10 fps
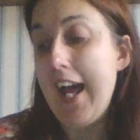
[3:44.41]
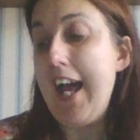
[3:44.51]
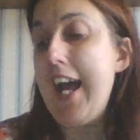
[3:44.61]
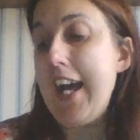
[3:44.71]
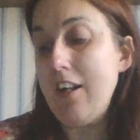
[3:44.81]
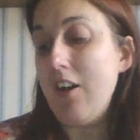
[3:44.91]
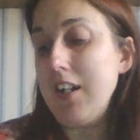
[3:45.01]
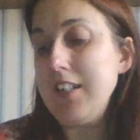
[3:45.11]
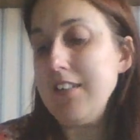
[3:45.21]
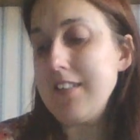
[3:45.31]

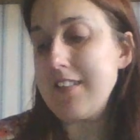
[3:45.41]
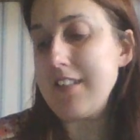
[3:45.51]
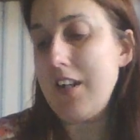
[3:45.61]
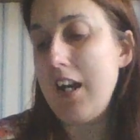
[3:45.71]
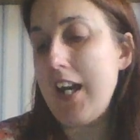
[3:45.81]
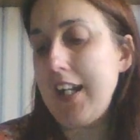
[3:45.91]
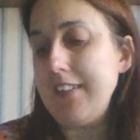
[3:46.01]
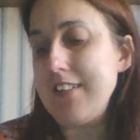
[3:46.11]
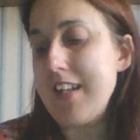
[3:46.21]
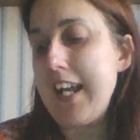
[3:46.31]
Airlines
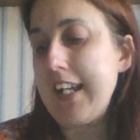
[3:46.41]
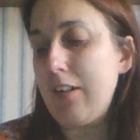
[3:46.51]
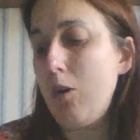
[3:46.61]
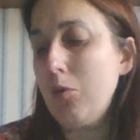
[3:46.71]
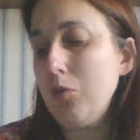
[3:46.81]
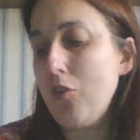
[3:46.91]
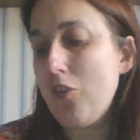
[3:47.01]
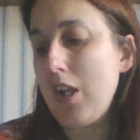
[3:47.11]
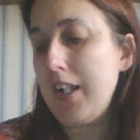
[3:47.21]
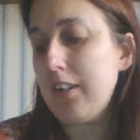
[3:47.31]
and it
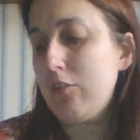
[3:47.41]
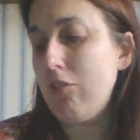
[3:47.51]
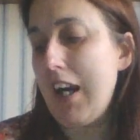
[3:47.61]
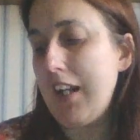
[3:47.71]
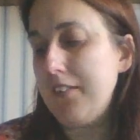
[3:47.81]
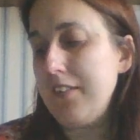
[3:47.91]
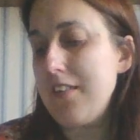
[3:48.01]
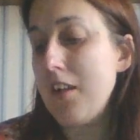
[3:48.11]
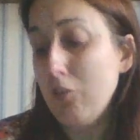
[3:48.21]
calls it ground,